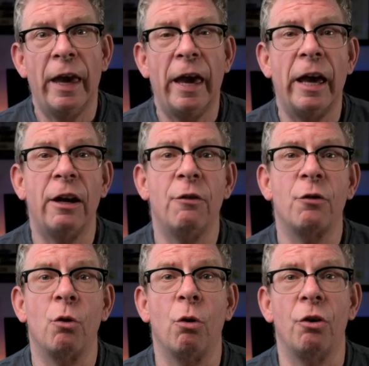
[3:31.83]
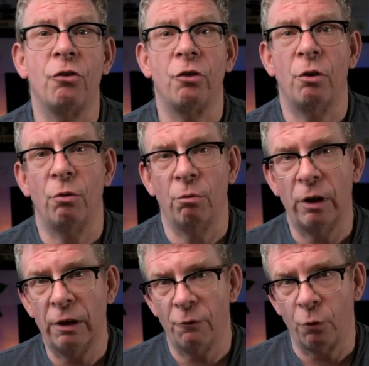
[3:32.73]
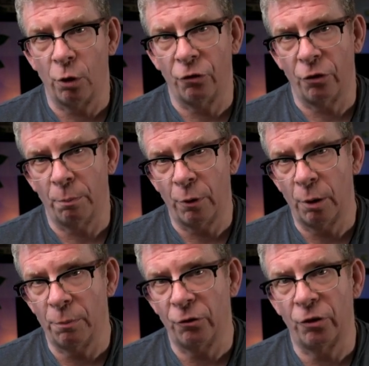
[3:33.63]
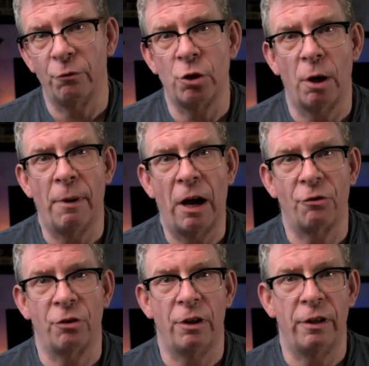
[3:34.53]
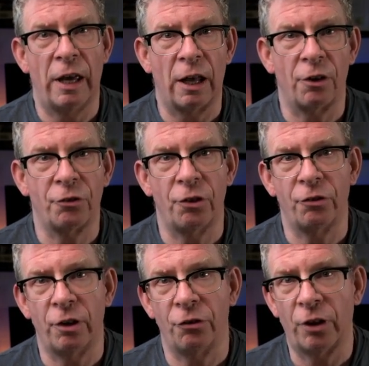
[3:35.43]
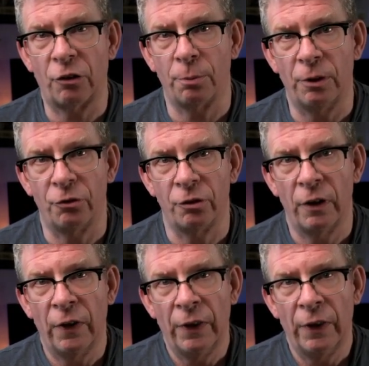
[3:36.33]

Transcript: And, of course, reinforce the purpose of job hazard analysis and assessments.